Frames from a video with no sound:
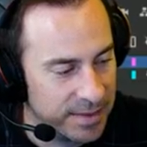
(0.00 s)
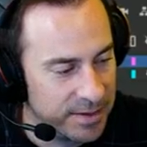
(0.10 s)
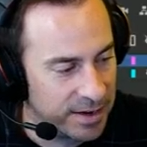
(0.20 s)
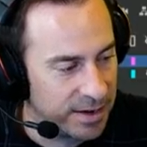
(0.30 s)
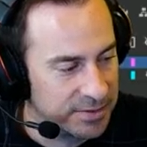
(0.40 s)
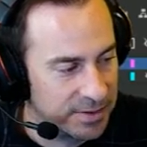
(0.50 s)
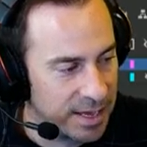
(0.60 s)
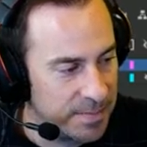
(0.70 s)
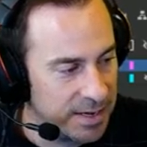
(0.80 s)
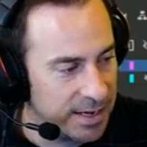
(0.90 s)
You can also
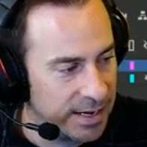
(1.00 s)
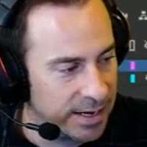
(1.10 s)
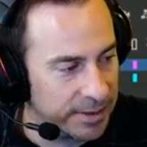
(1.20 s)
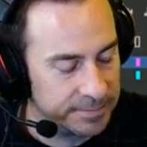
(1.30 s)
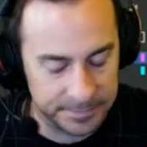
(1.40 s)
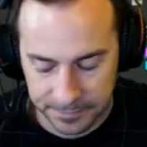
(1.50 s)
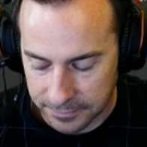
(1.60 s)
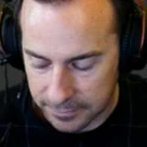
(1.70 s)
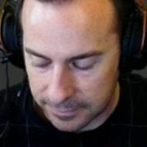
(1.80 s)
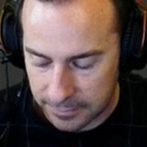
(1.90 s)
come in here
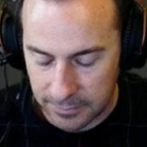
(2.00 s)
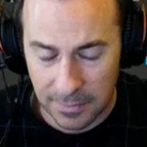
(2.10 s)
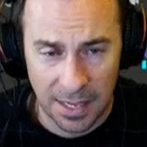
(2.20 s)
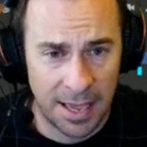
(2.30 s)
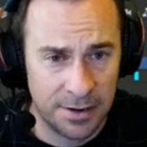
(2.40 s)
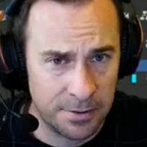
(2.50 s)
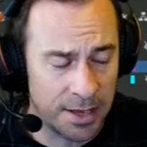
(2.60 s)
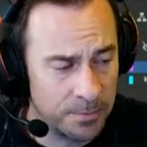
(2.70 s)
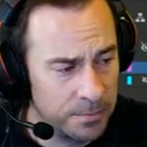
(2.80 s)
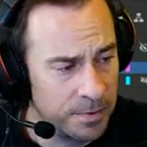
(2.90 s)
and do
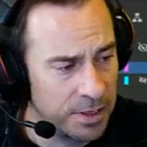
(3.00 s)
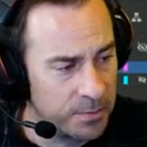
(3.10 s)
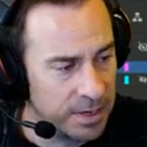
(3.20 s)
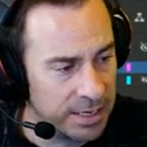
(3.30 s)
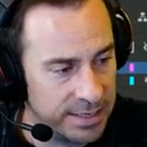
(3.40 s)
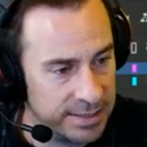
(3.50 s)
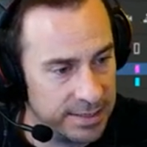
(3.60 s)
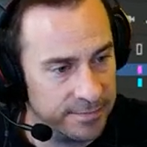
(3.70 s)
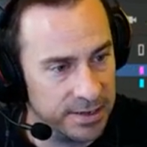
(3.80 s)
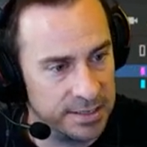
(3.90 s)
like really quick and easy
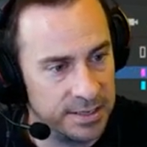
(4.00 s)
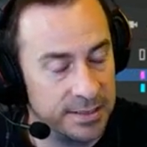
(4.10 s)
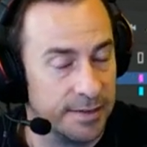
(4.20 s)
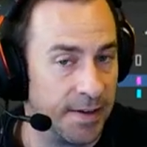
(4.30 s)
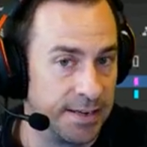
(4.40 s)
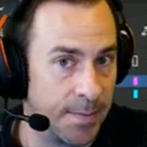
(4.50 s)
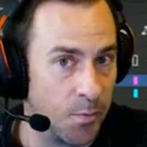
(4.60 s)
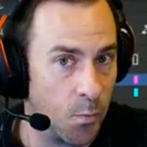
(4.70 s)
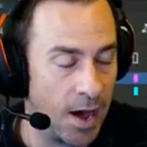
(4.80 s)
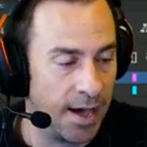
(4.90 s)
divisions. If I type
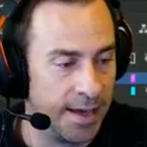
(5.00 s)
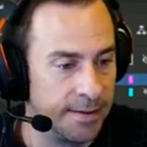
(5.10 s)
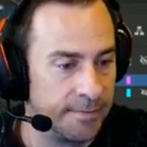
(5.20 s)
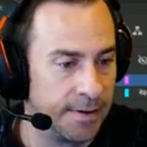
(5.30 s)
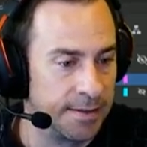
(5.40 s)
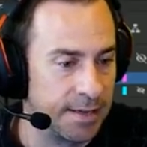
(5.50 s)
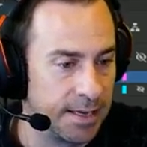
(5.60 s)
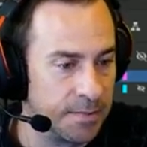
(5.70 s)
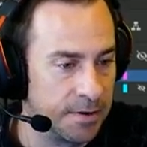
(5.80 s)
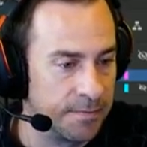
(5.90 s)
Y on the
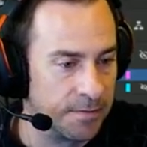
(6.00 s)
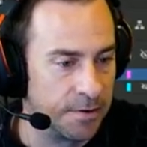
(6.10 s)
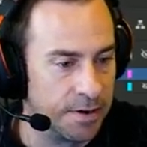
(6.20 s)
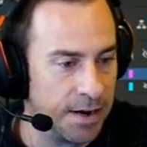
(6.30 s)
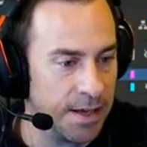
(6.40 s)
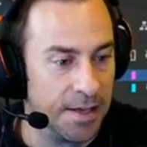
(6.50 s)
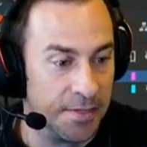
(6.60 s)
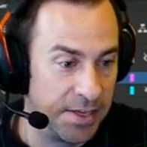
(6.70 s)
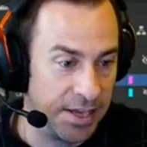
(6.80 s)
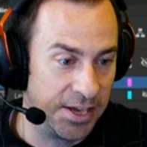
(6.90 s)
keyboard for
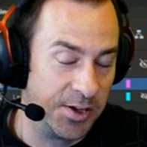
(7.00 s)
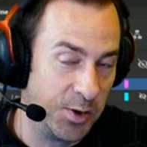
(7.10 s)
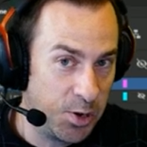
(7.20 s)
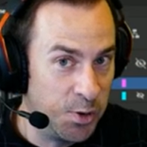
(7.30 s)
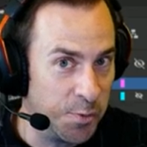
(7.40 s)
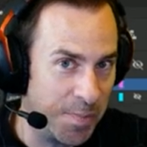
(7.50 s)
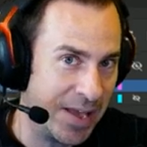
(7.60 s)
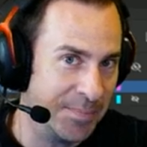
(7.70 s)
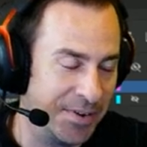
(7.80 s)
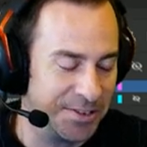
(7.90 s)
the new
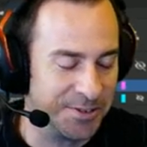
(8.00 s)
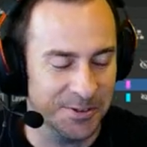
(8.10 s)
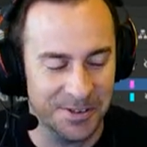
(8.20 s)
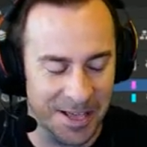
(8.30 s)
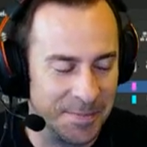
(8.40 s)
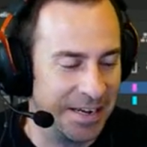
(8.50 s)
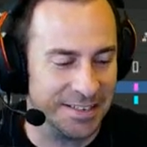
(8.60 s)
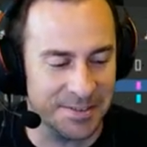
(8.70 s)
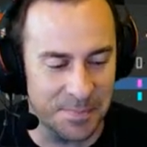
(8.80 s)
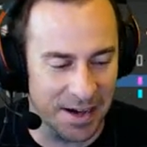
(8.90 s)
paintbrush tool, I'm going to
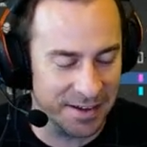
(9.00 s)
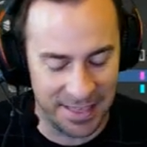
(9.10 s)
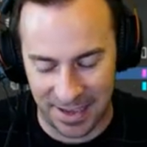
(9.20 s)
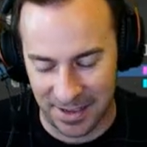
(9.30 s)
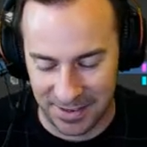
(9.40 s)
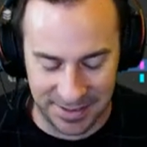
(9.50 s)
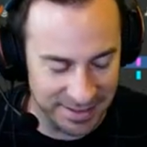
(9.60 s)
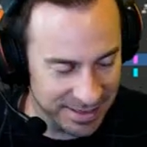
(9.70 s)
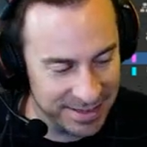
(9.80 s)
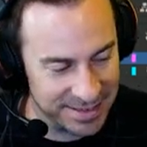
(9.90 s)
just mock that
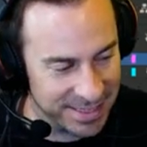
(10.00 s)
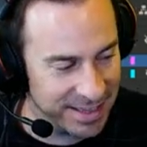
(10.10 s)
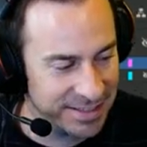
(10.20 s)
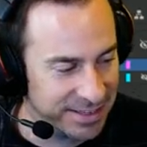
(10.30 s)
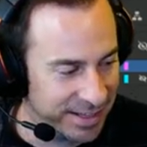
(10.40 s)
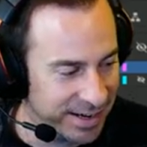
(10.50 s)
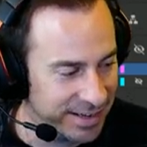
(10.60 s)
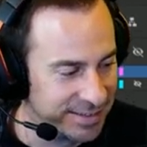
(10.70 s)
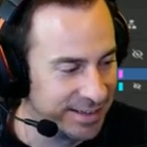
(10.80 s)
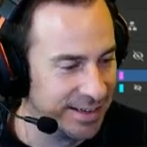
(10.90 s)
constantly because I think it's
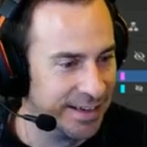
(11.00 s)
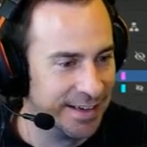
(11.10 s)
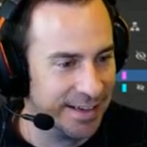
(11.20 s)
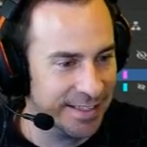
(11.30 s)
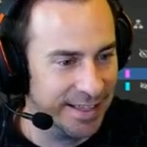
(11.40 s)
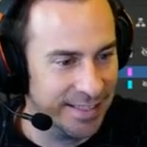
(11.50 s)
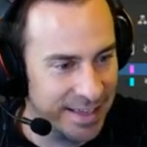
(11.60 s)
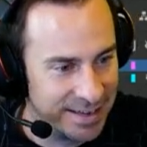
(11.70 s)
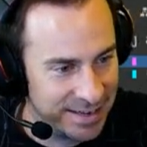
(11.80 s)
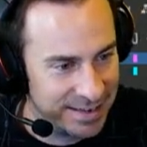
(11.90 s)
hilarious that
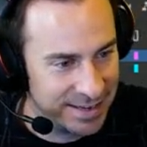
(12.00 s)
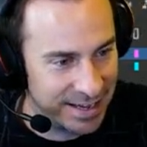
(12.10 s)
they didn't